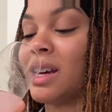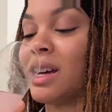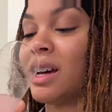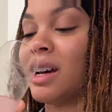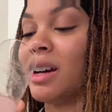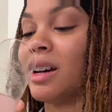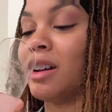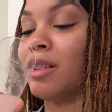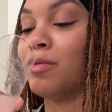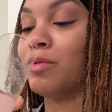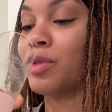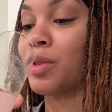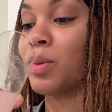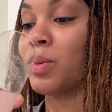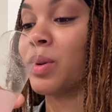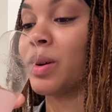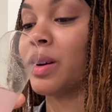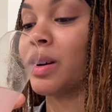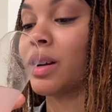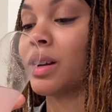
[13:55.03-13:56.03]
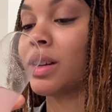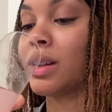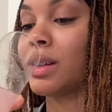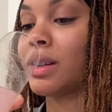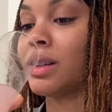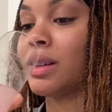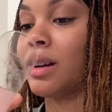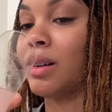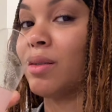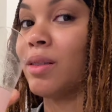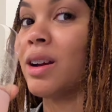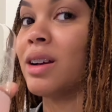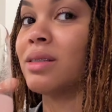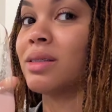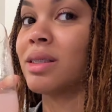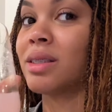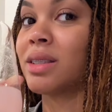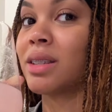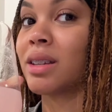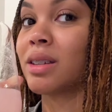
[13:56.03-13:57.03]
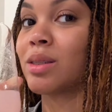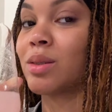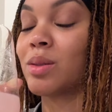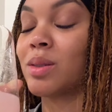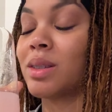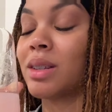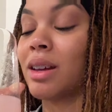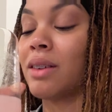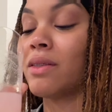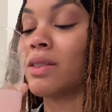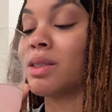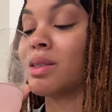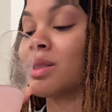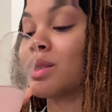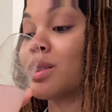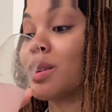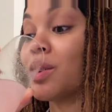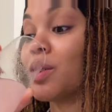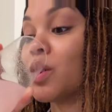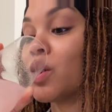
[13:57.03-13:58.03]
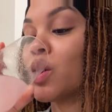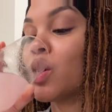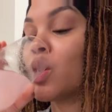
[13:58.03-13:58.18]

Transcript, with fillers: um, for work around six or seven. So